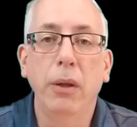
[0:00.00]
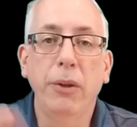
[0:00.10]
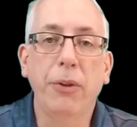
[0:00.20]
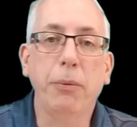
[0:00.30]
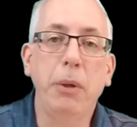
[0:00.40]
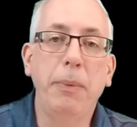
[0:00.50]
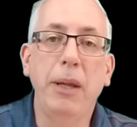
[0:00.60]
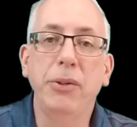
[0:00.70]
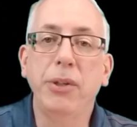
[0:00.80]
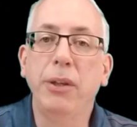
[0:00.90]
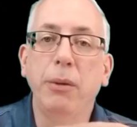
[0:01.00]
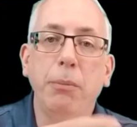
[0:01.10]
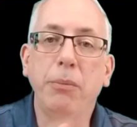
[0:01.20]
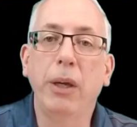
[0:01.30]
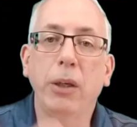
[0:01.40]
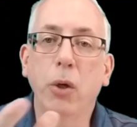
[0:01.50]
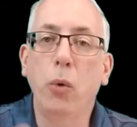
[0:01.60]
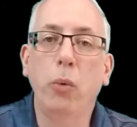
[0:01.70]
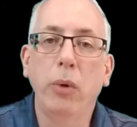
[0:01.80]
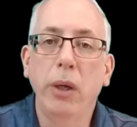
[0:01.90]
the three bends in them that
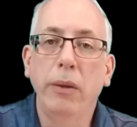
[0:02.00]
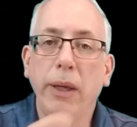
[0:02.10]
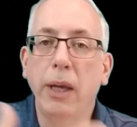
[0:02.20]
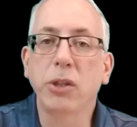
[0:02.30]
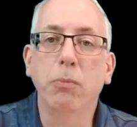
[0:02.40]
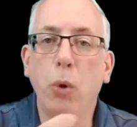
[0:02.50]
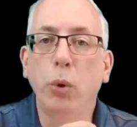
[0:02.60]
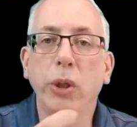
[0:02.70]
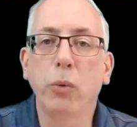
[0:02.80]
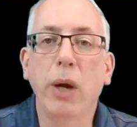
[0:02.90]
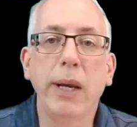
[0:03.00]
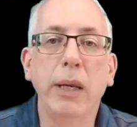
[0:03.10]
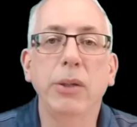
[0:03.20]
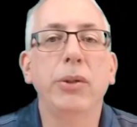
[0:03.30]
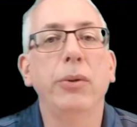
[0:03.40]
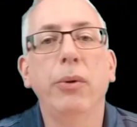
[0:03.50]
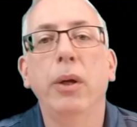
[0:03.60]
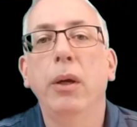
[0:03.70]
go that gets molded right into